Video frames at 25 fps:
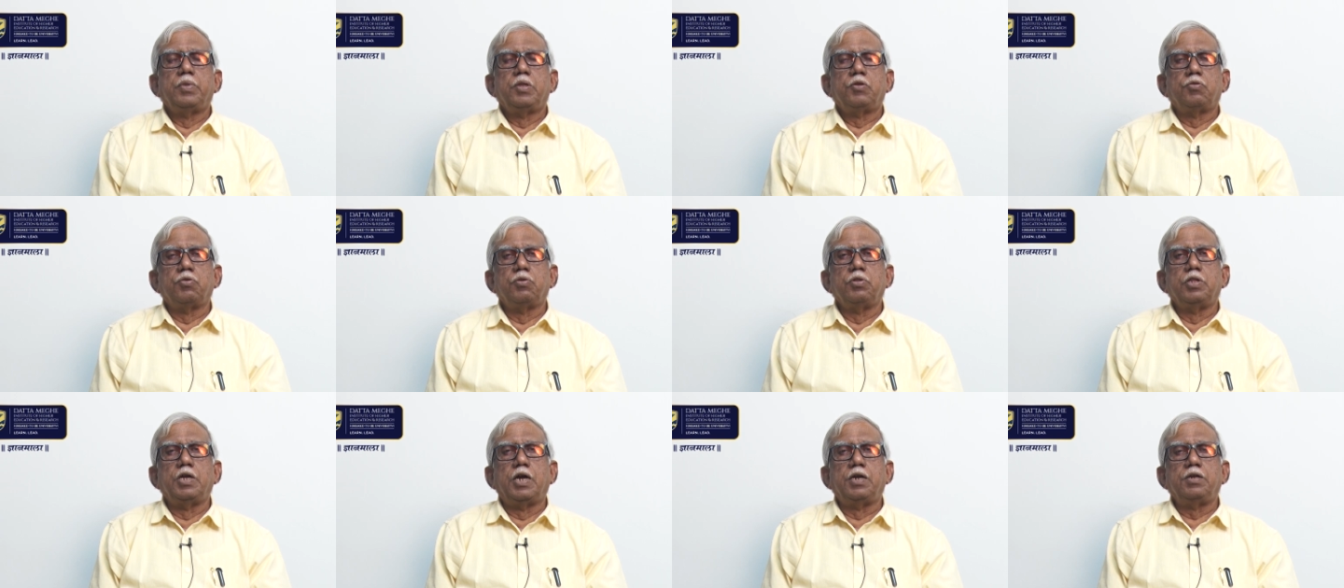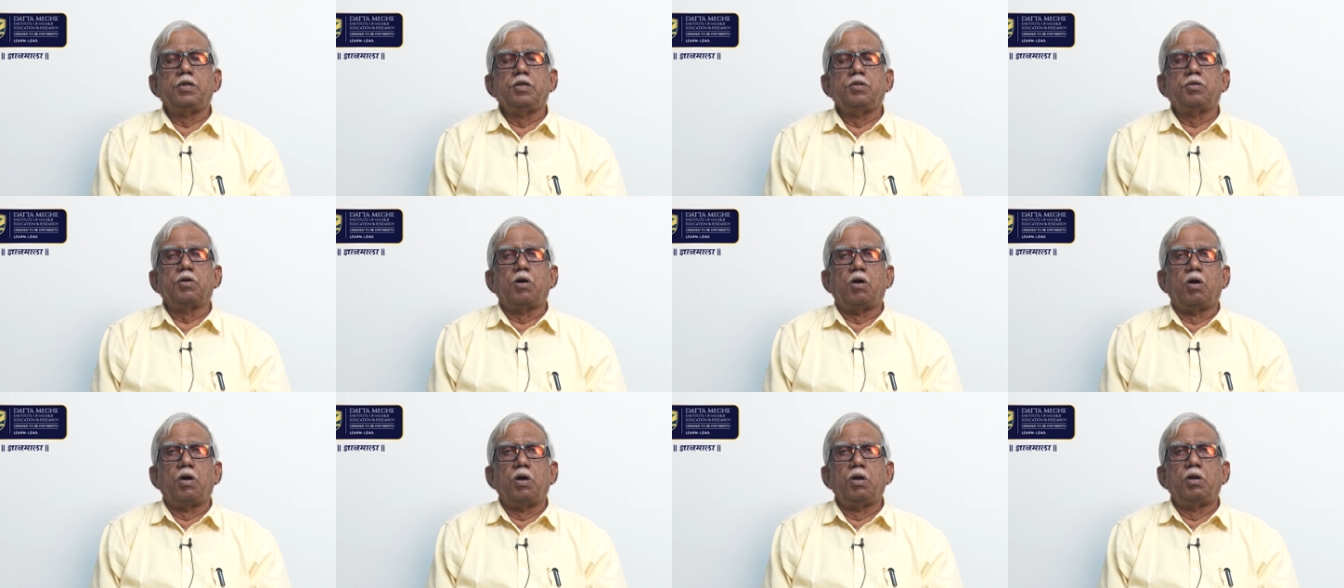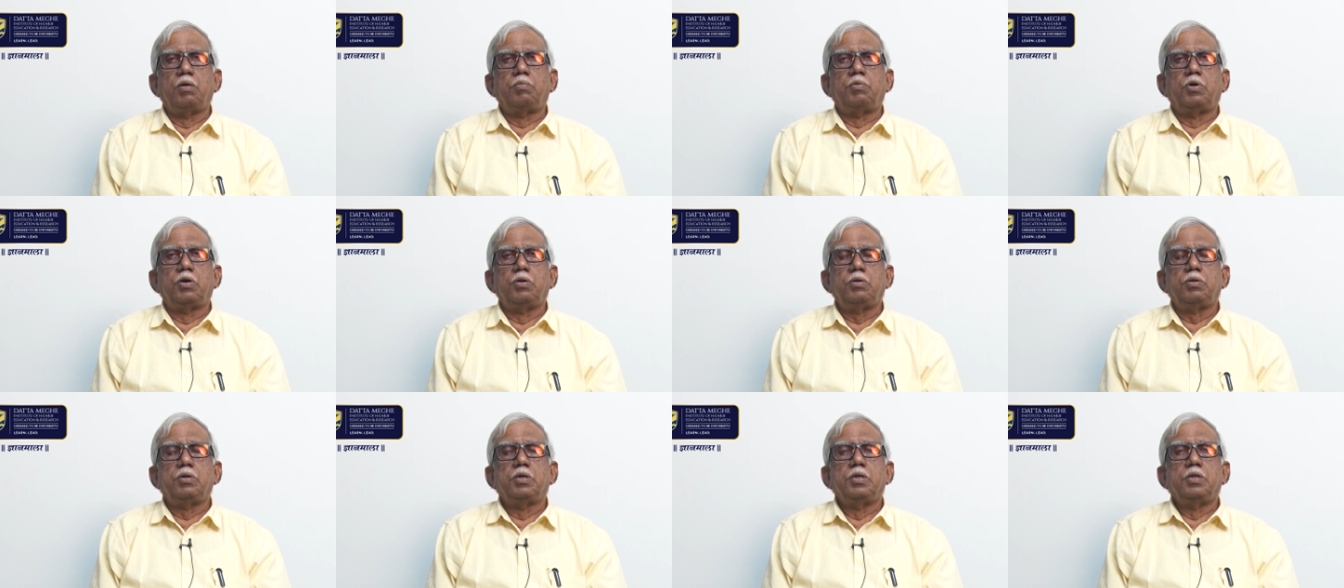So, that is all
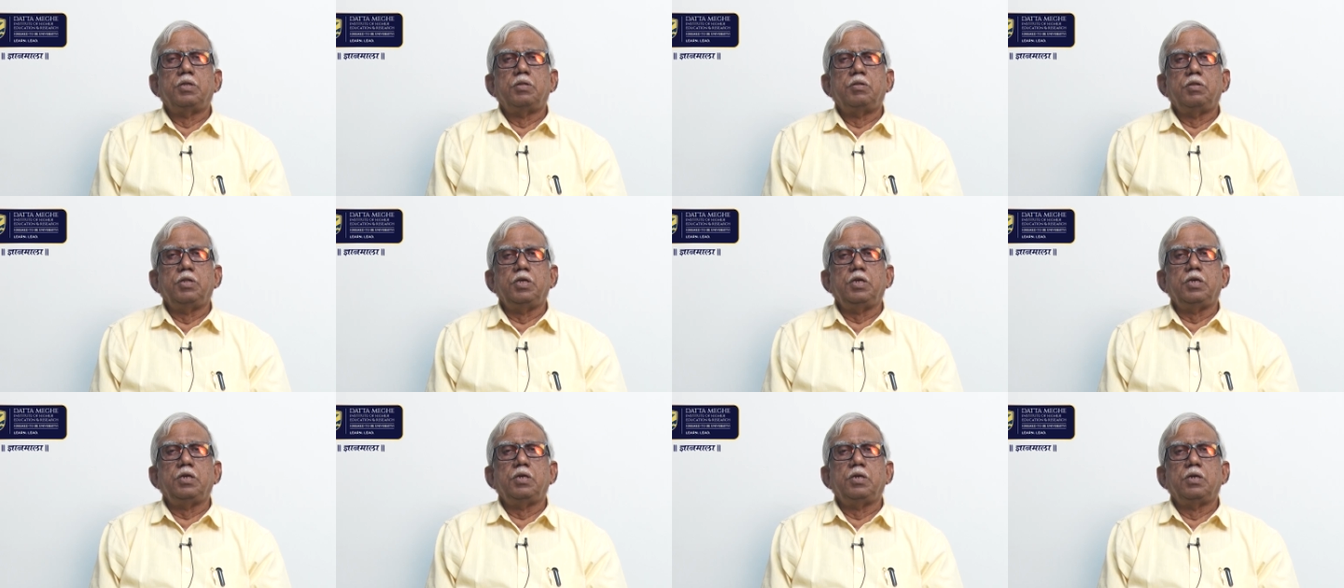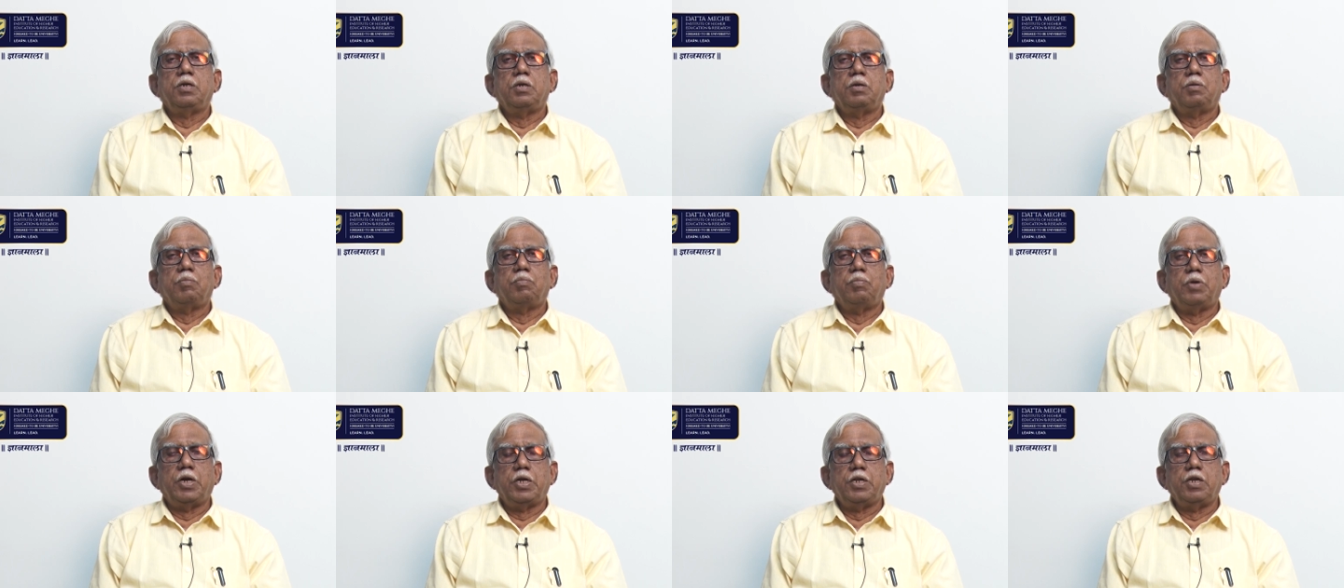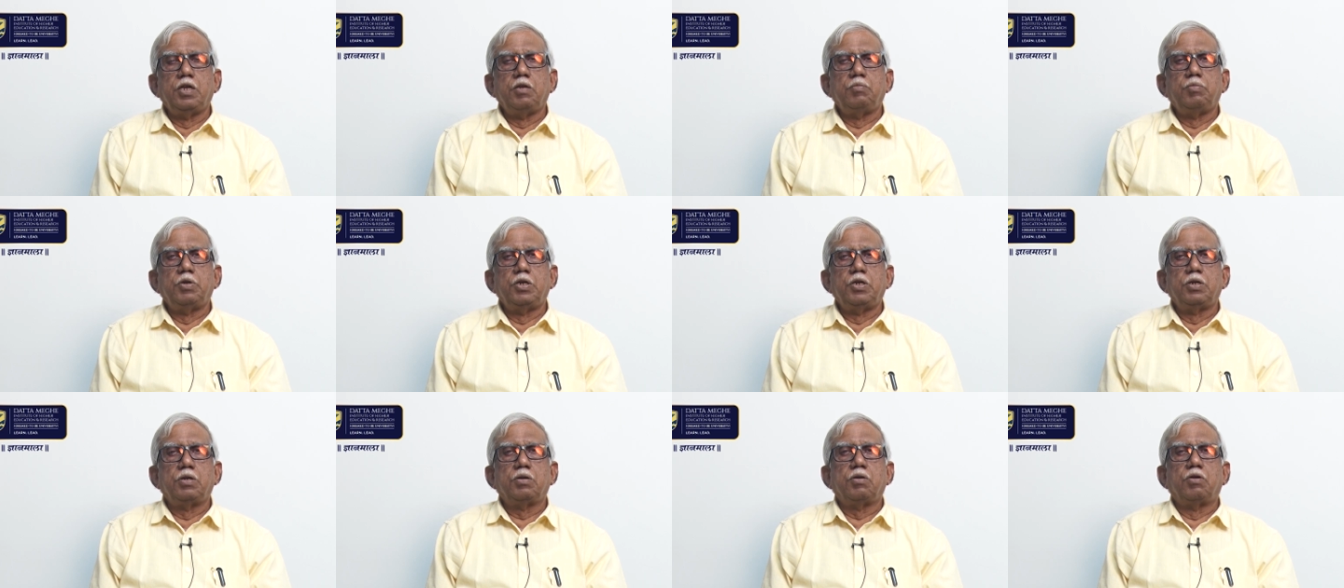about the
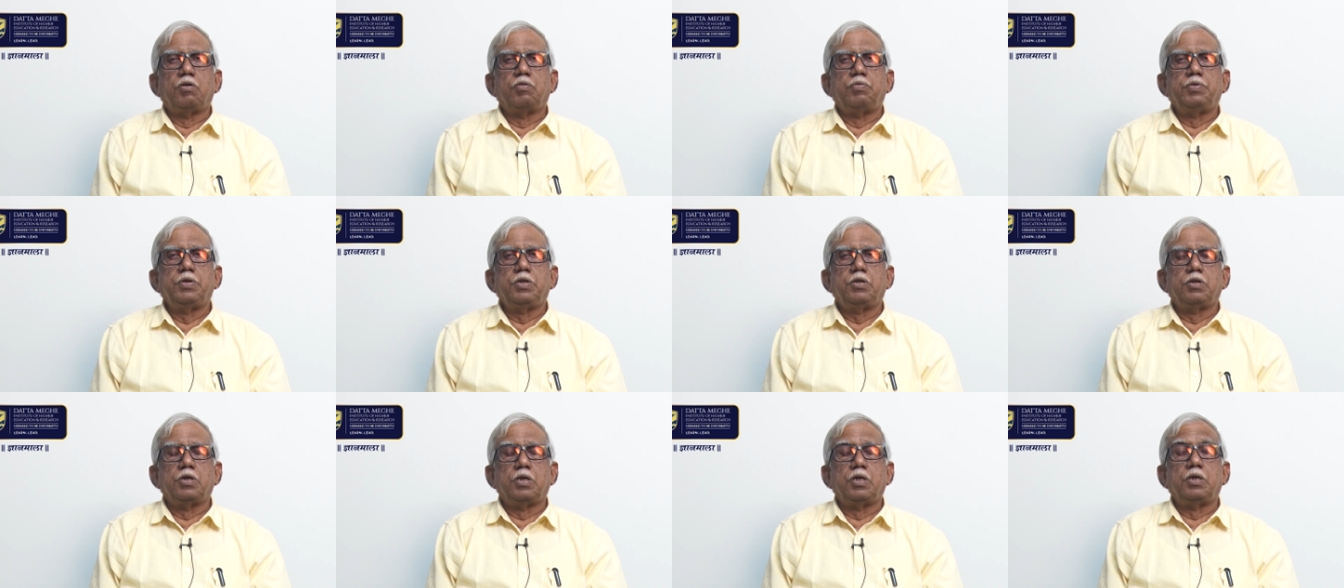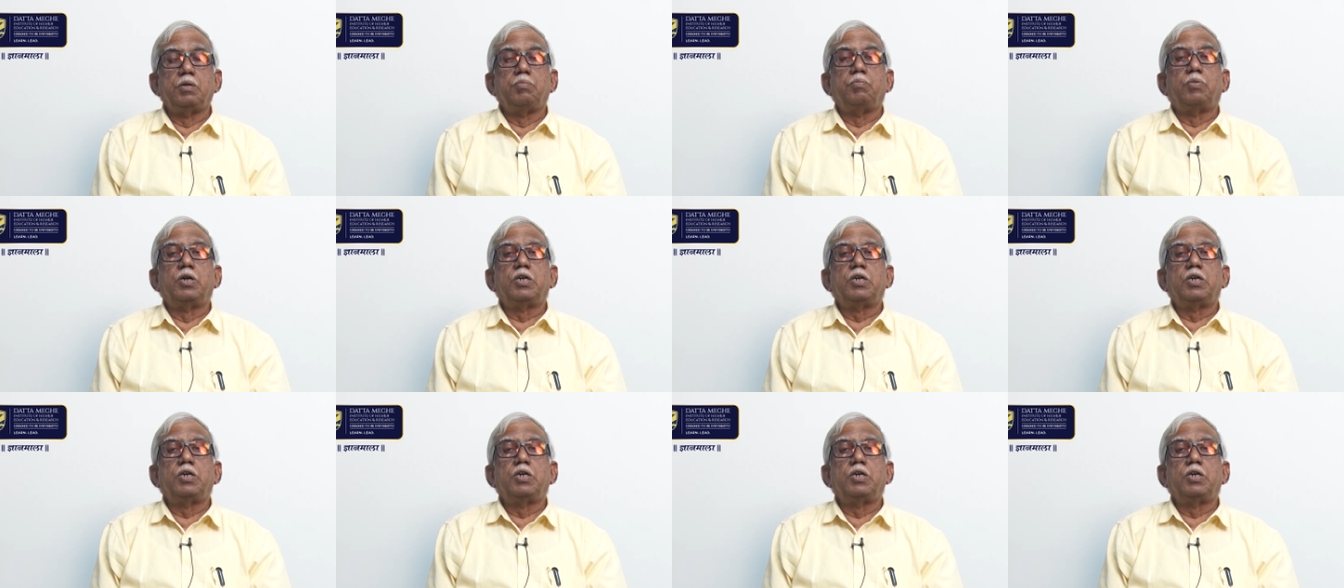management of a child.